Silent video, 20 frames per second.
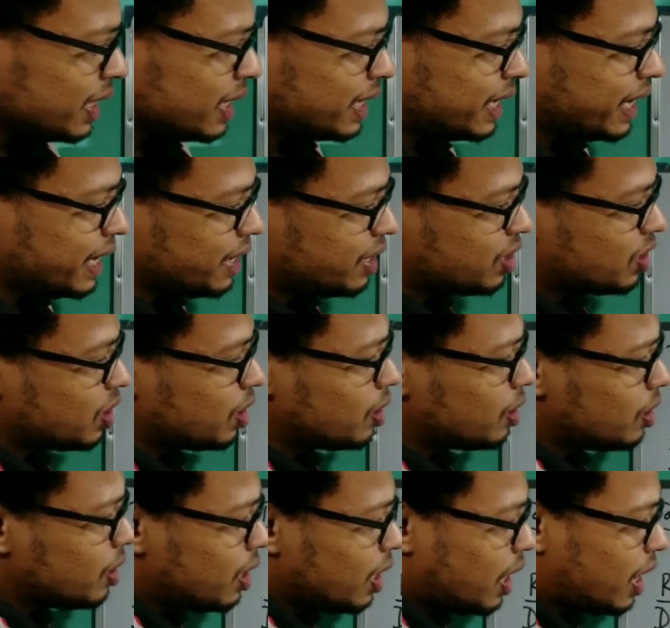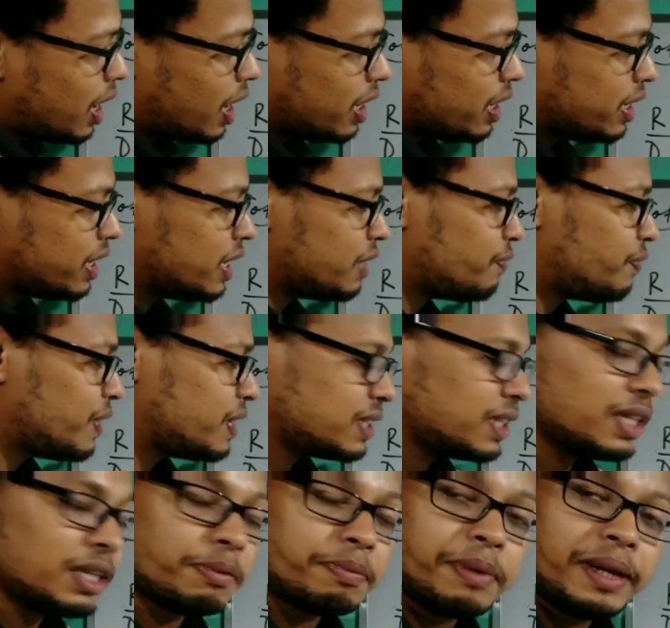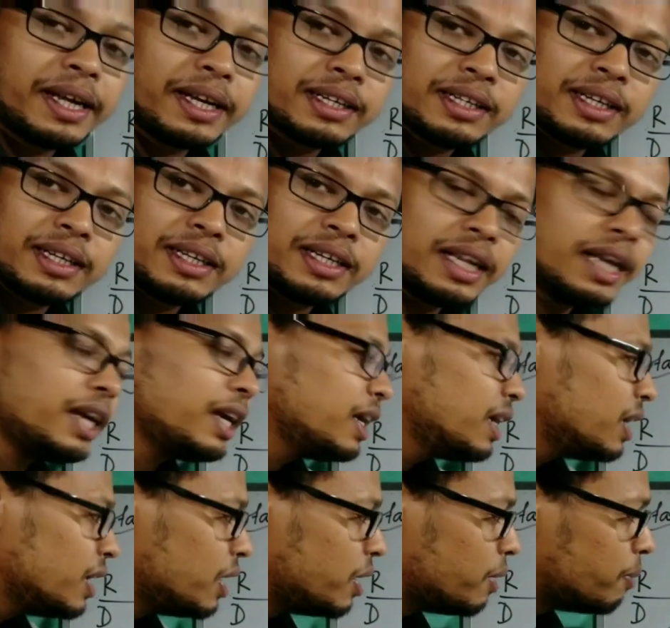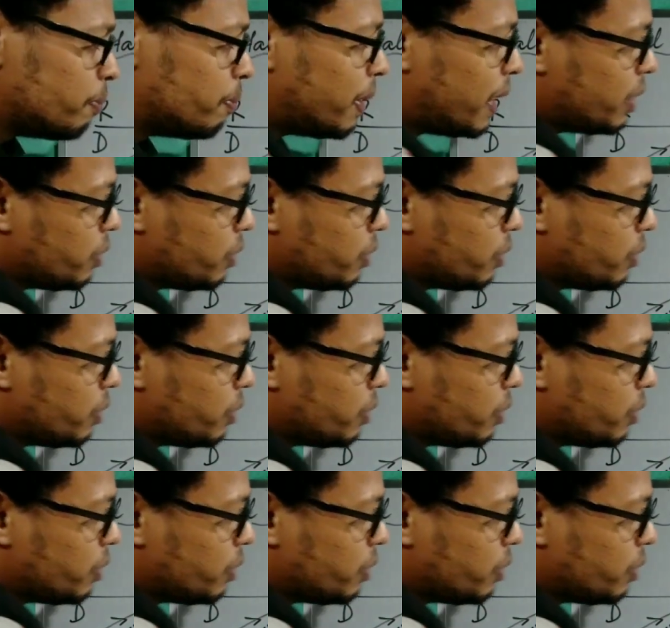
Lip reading: get the 100% reflected ray, by